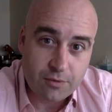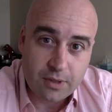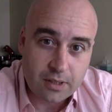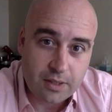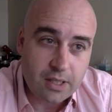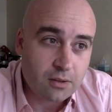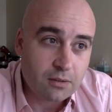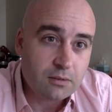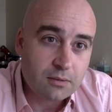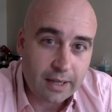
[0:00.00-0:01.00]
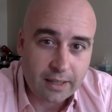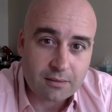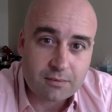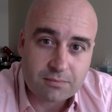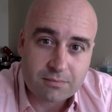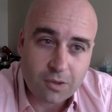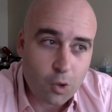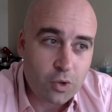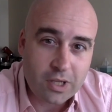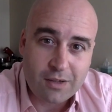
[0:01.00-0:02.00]
illegal and
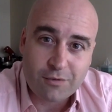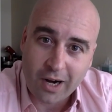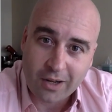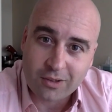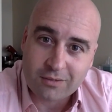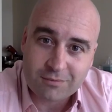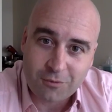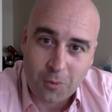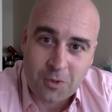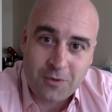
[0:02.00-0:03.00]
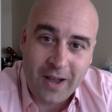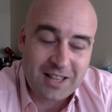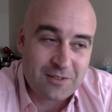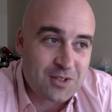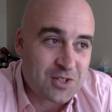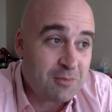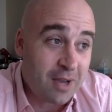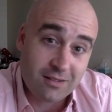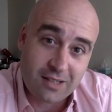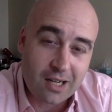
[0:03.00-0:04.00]
low-key violent forms of activism
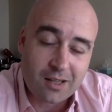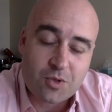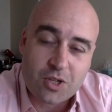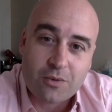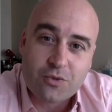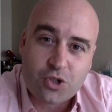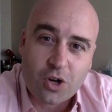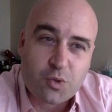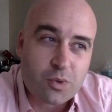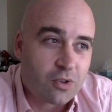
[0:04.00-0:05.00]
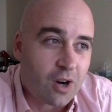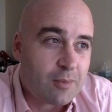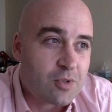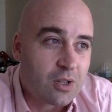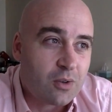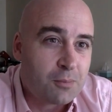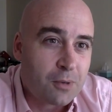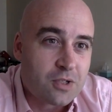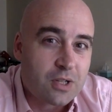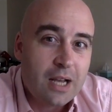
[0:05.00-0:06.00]
and getting themselves charged with crimes and going to
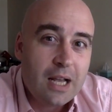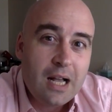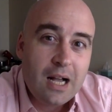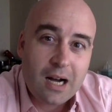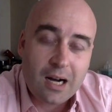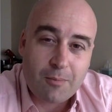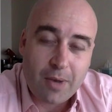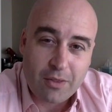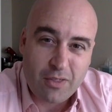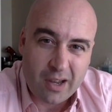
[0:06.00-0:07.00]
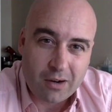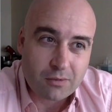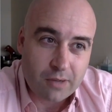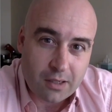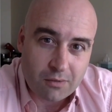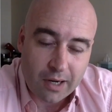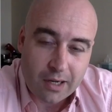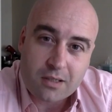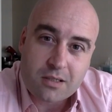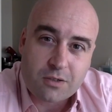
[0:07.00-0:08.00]
prison, and their
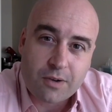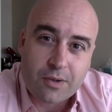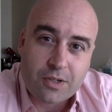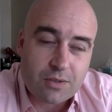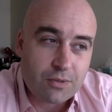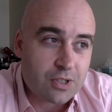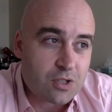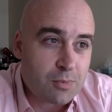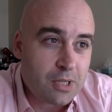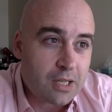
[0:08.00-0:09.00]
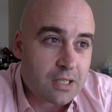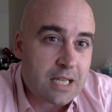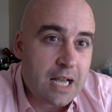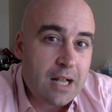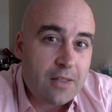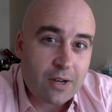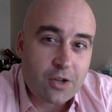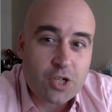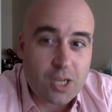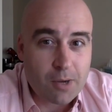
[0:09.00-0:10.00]
rhetoric surrounding civil disobedience, that I
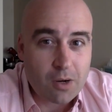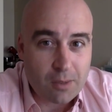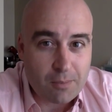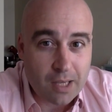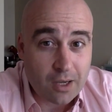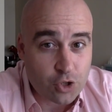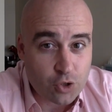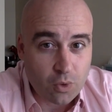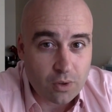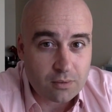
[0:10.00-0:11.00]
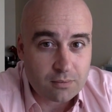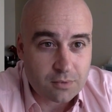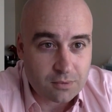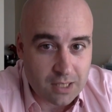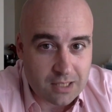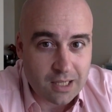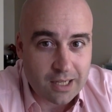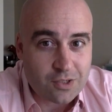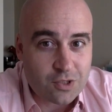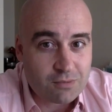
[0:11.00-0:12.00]
should come out and make a short,
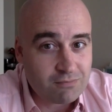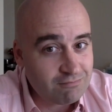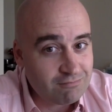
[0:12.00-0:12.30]
concise,